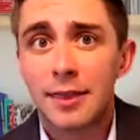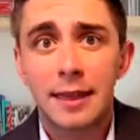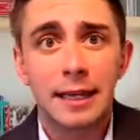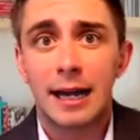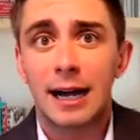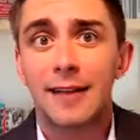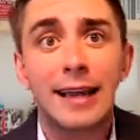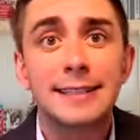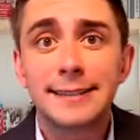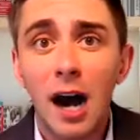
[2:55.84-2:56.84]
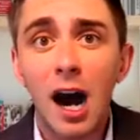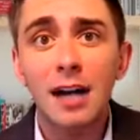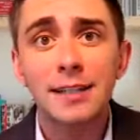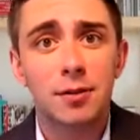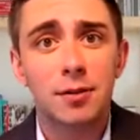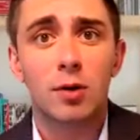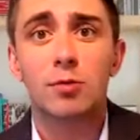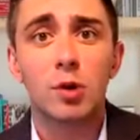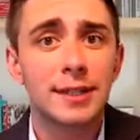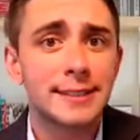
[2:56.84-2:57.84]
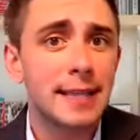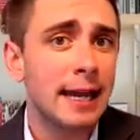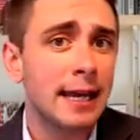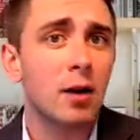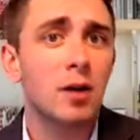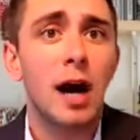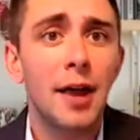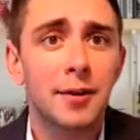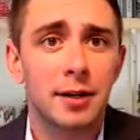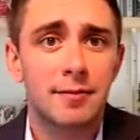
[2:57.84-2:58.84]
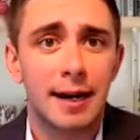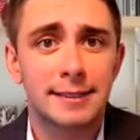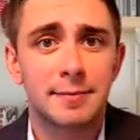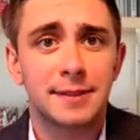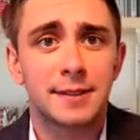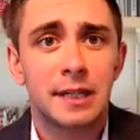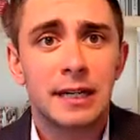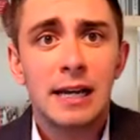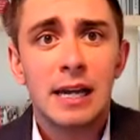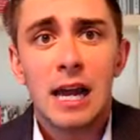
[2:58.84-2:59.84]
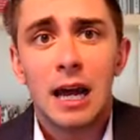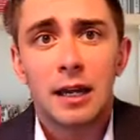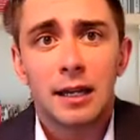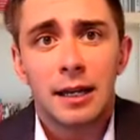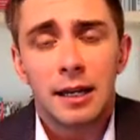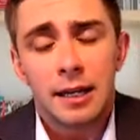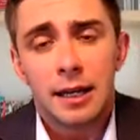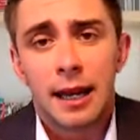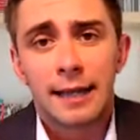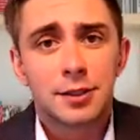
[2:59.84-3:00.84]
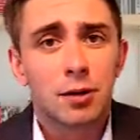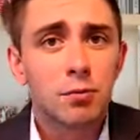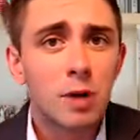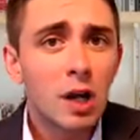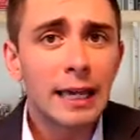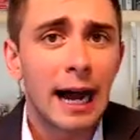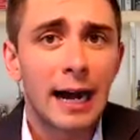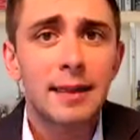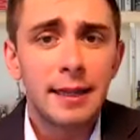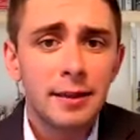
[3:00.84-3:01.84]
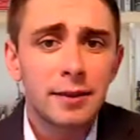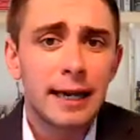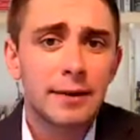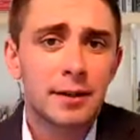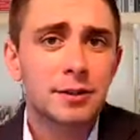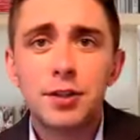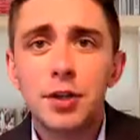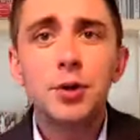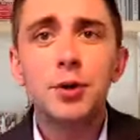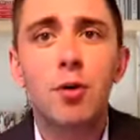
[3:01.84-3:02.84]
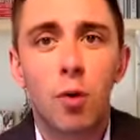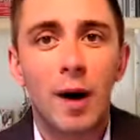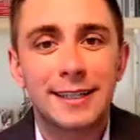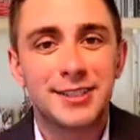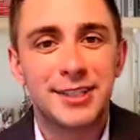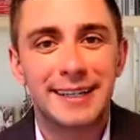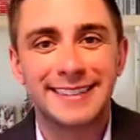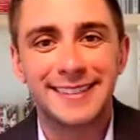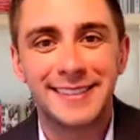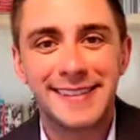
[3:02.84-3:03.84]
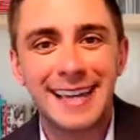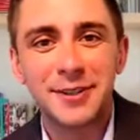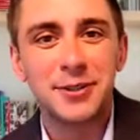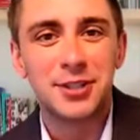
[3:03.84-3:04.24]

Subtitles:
Think like stocks or real estate or other investments. And so really, I think that there's two questions that you